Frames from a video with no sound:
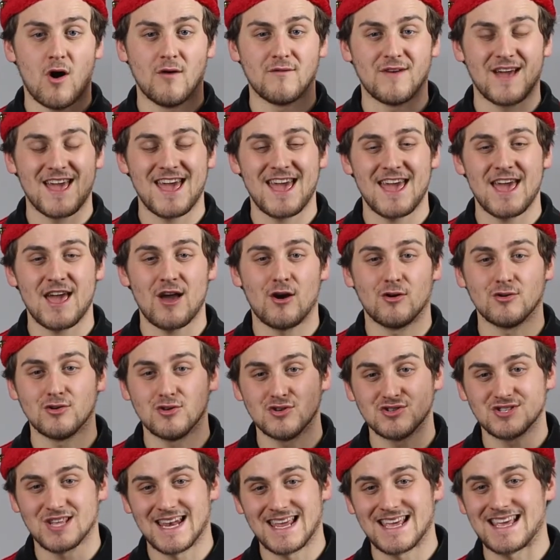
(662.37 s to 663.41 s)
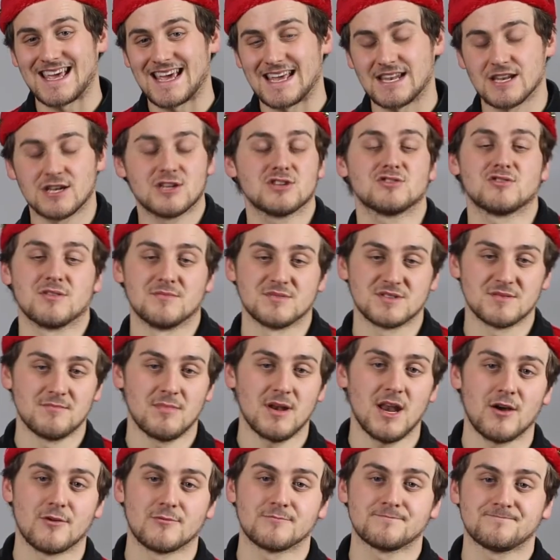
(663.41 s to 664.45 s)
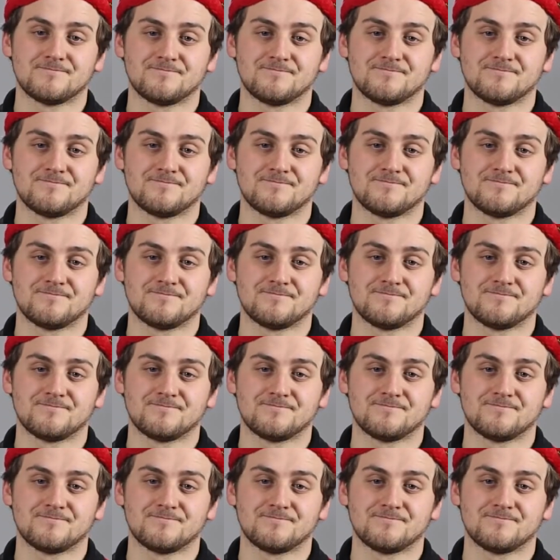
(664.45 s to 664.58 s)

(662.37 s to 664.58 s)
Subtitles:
of it here or use a link in the description below.